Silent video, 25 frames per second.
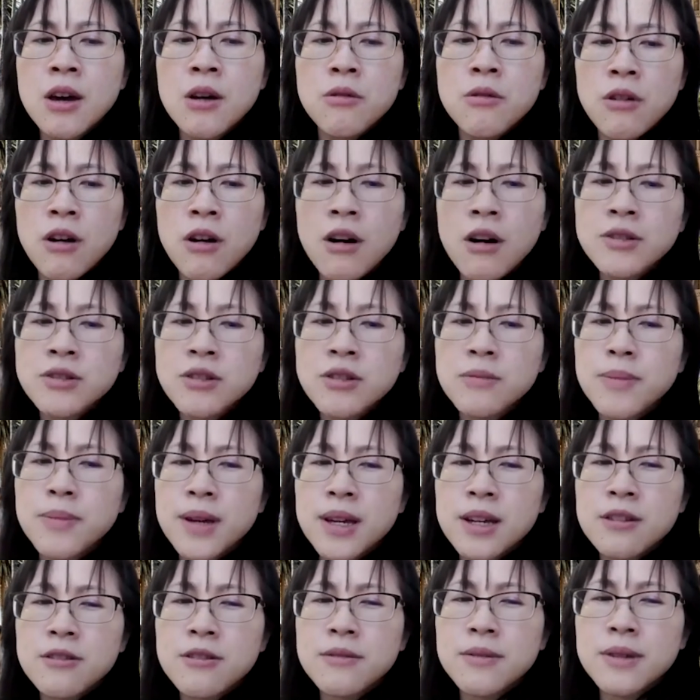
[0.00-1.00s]
we're also
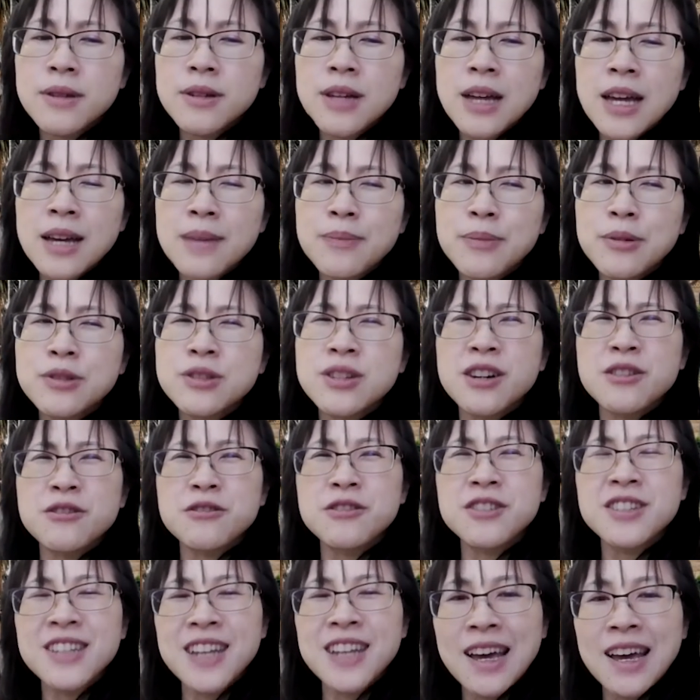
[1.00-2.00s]
better able to
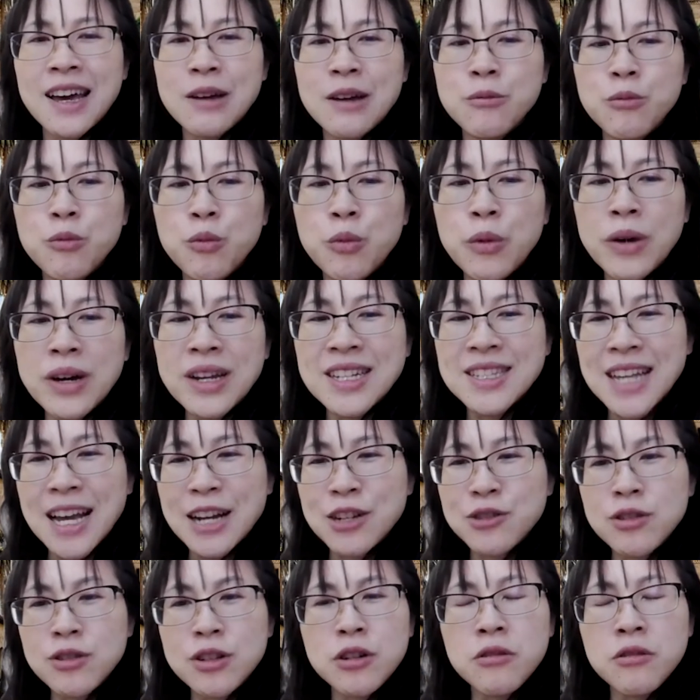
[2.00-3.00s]
understand what is
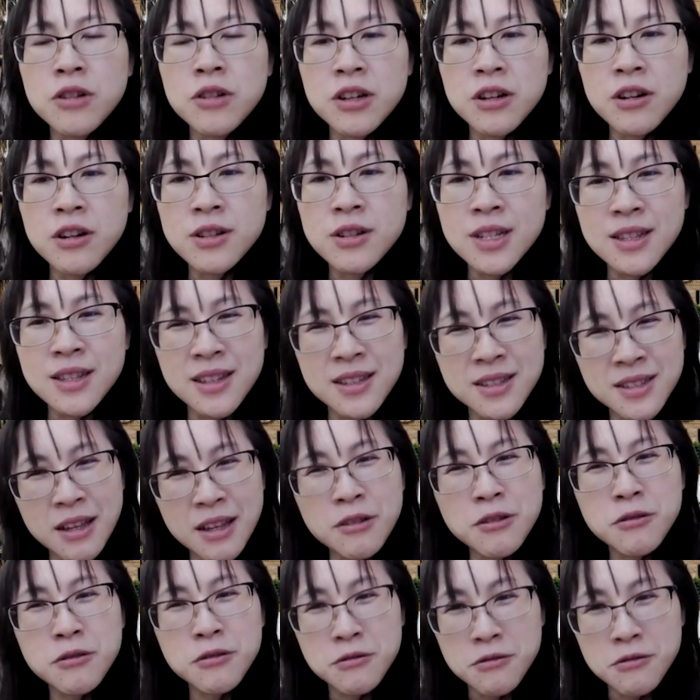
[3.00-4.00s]
actually going on at the
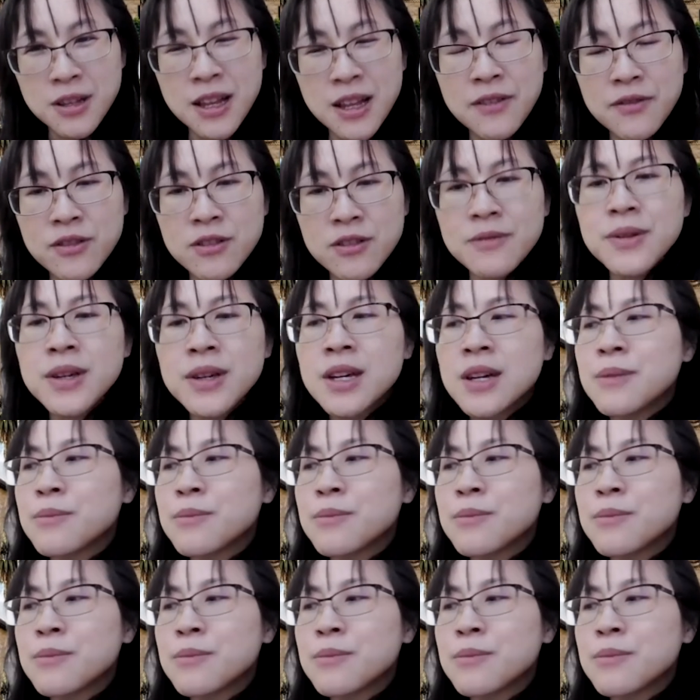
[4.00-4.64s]
cellular level.